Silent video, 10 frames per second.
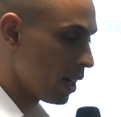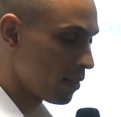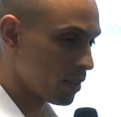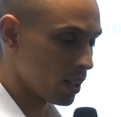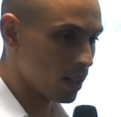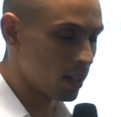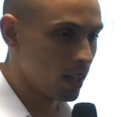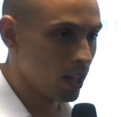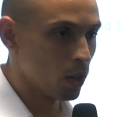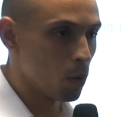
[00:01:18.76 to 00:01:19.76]
have a
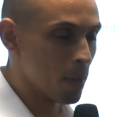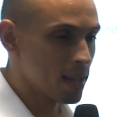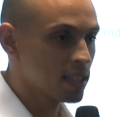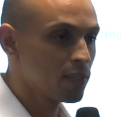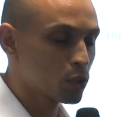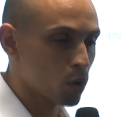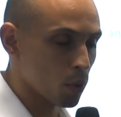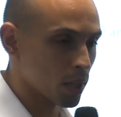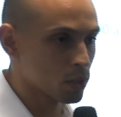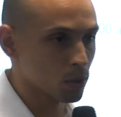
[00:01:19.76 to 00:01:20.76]
massive
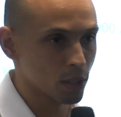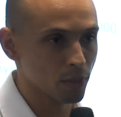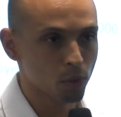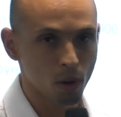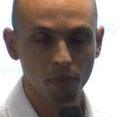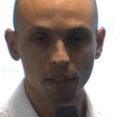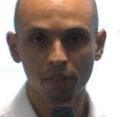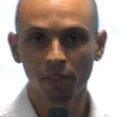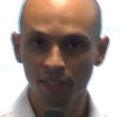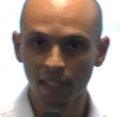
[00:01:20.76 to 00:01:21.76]
crowd actually of roughly
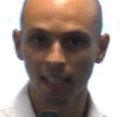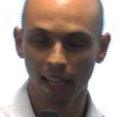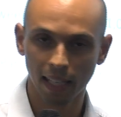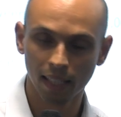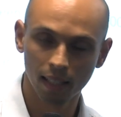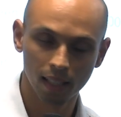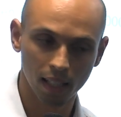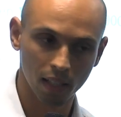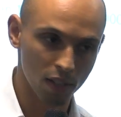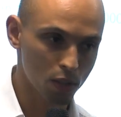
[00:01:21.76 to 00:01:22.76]
50K
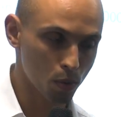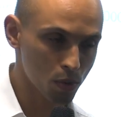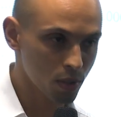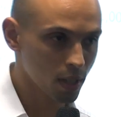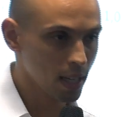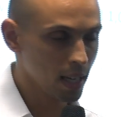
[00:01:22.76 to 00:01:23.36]
investors.